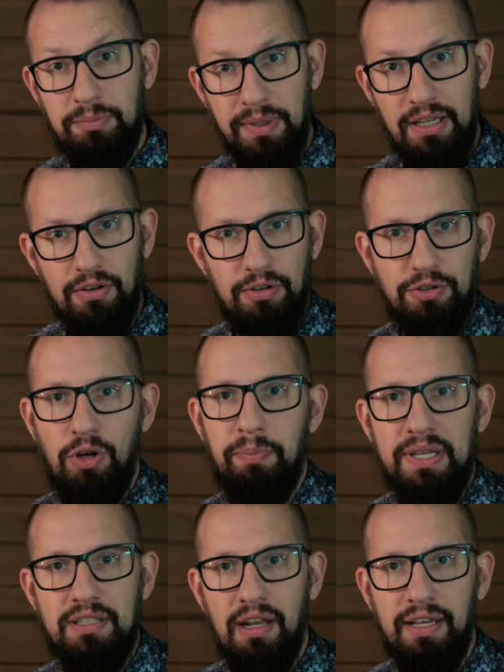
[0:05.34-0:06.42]
speaker on
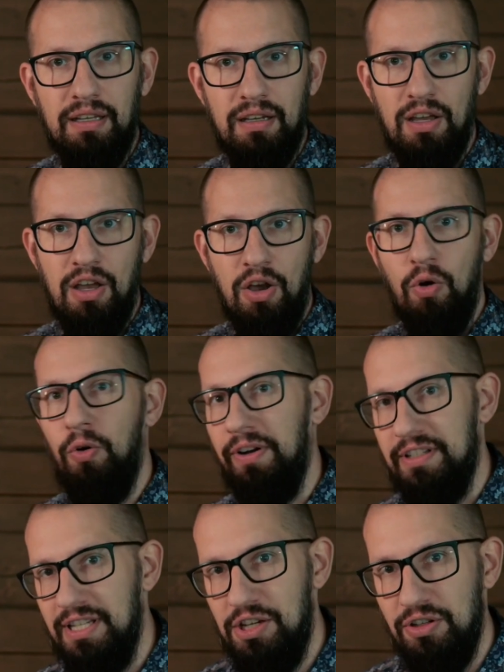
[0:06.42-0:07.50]
topics like
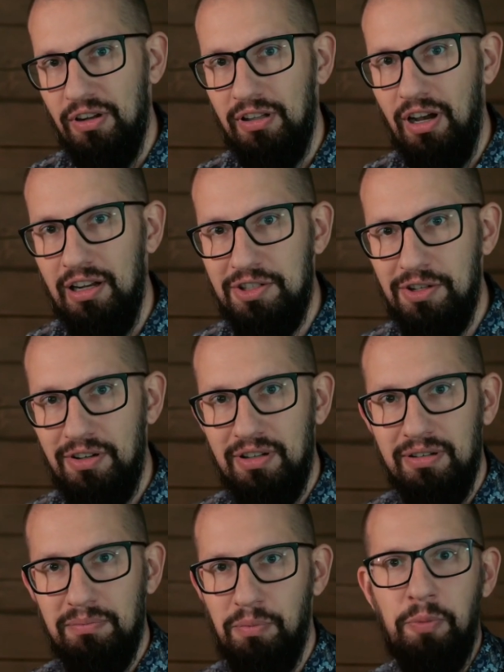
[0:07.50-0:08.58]
organizational culture,
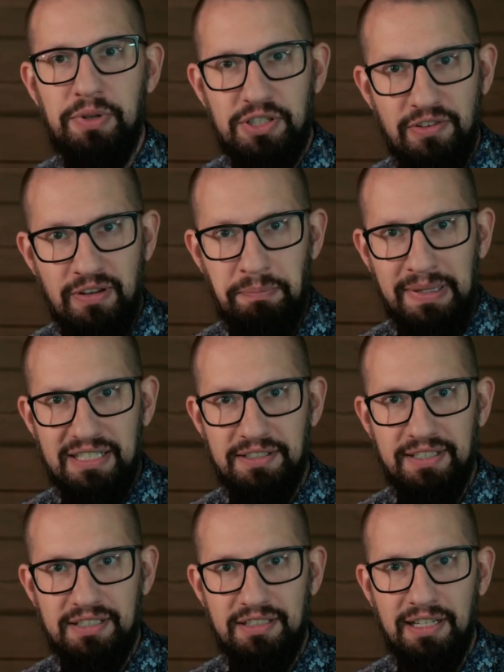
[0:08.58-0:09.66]
purpose-driven
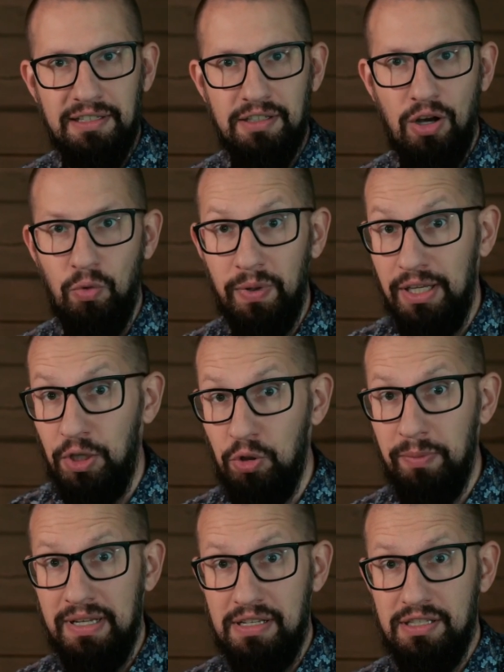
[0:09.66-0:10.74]
business, and how we
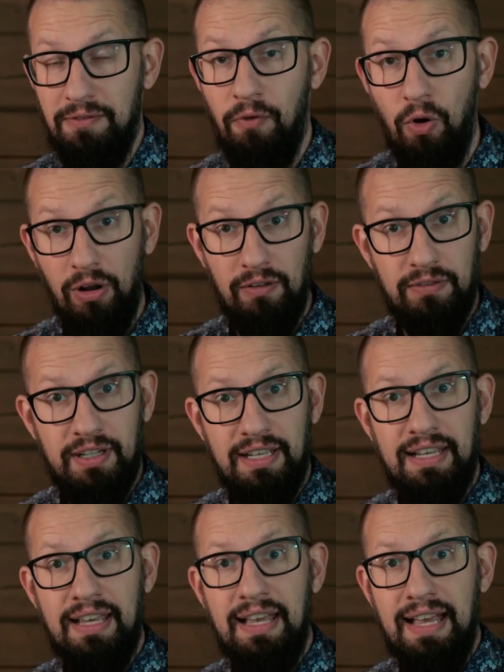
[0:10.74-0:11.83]
humans evolve
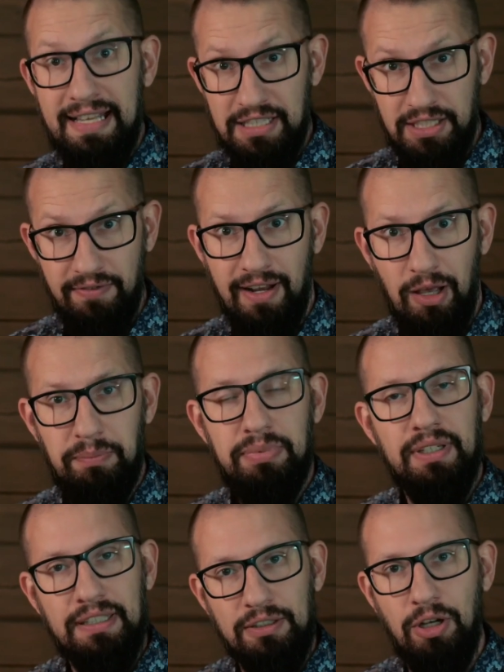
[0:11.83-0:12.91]
and develop
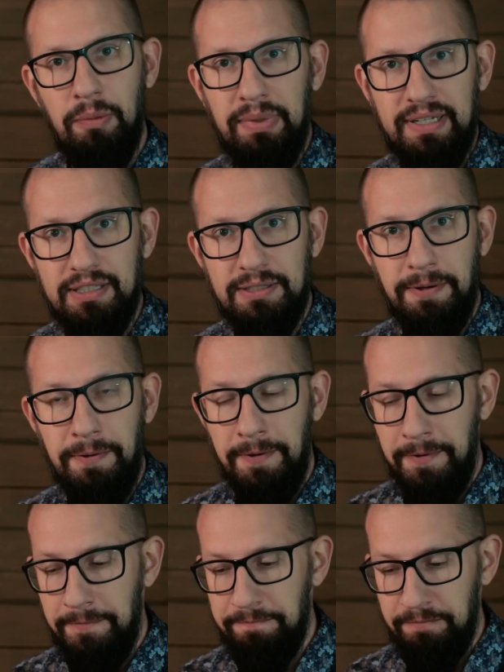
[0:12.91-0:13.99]
in companies.
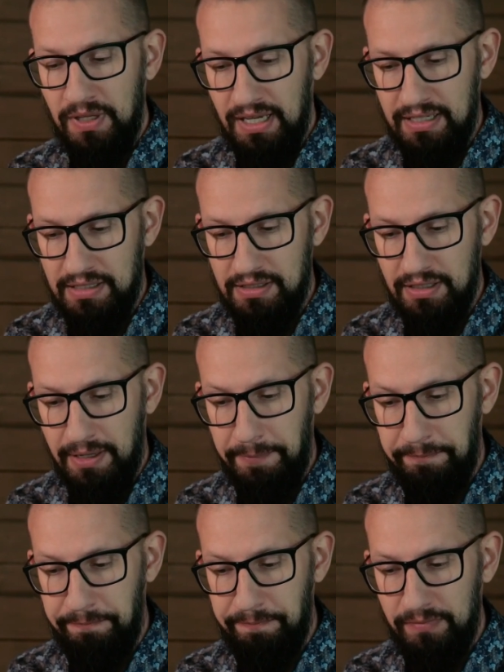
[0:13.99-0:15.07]
And
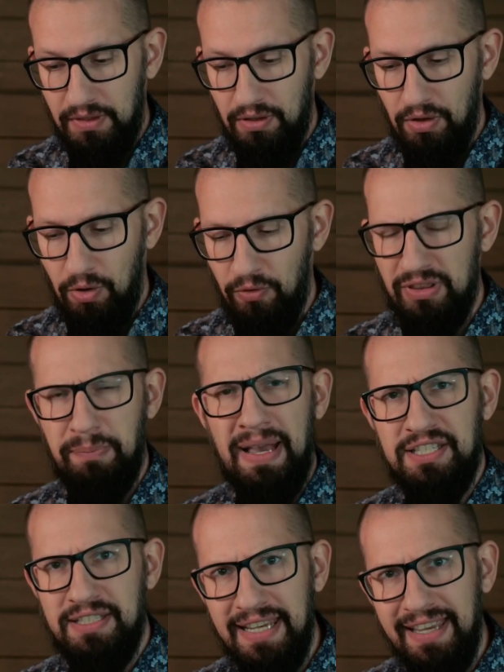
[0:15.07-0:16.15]
over the
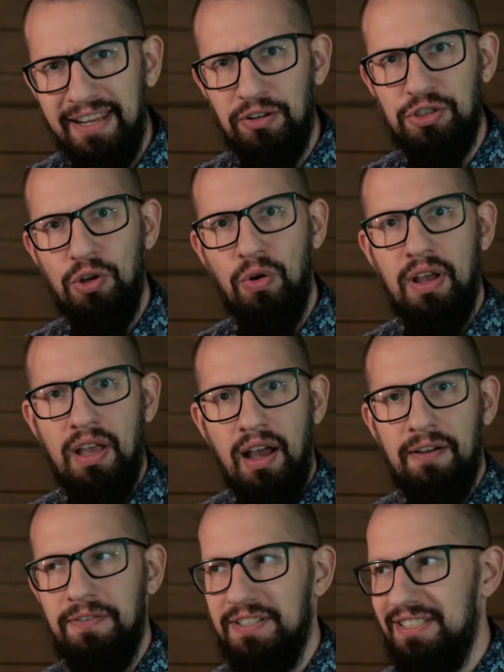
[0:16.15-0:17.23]
past decade or so,
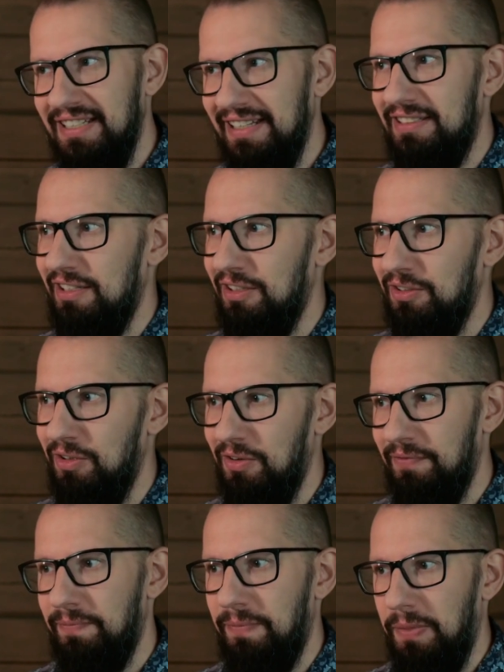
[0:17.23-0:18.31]
I've facilitated
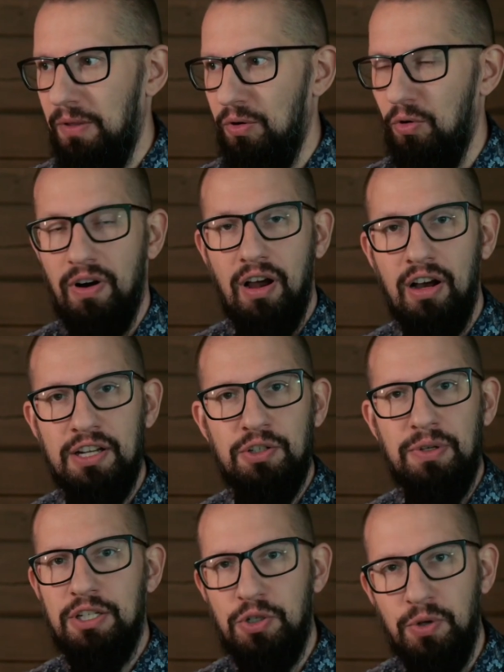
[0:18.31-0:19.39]
over 100